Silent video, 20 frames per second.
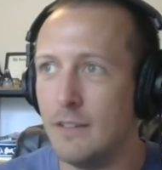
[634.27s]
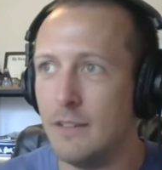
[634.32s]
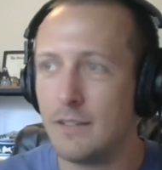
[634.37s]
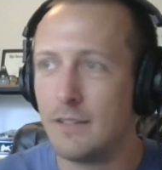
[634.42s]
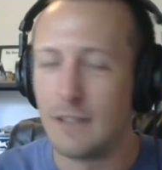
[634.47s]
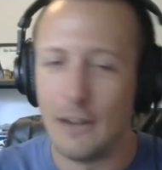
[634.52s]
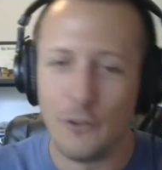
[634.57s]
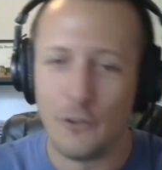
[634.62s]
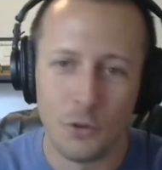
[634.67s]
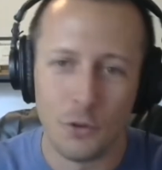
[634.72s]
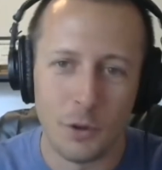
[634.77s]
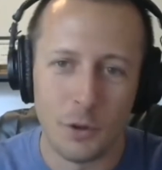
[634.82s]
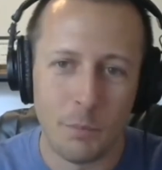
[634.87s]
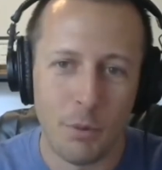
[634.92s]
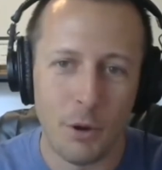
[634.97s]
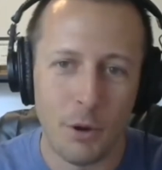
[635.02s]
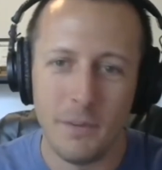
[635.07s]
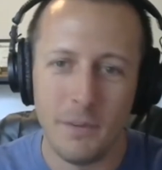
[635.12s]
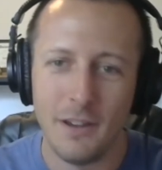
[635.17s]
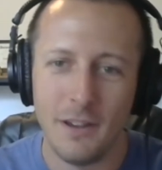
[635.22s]
schedule an
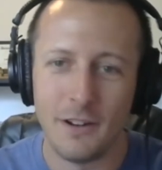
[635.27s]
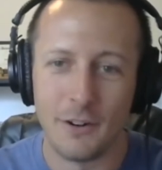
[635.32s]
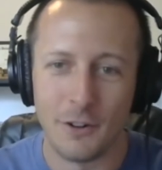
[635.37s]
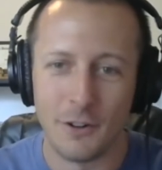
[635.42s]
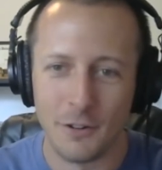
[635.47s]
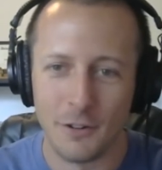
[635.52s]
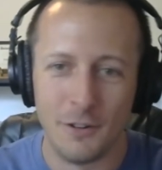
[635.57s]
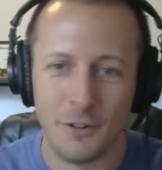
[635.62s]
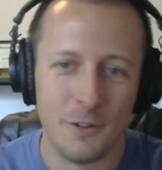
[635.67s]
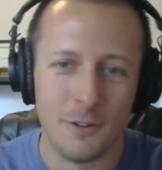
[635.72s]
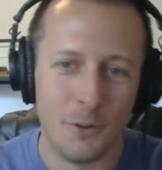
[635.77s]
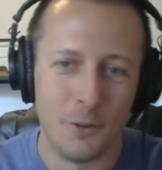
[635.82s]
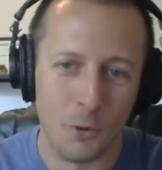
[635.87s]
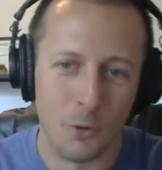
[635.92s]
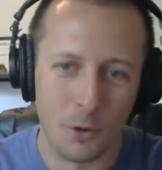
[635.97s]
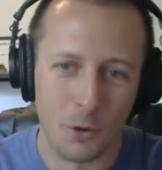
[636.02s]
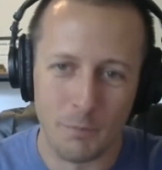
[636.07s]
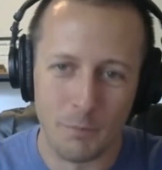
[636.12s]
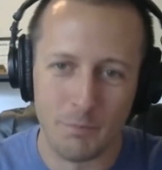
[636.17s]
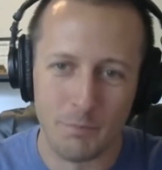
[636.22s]
appointment or
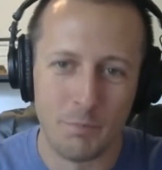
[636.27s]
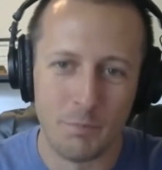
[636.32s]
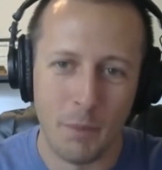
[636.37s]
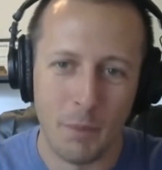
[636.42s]
or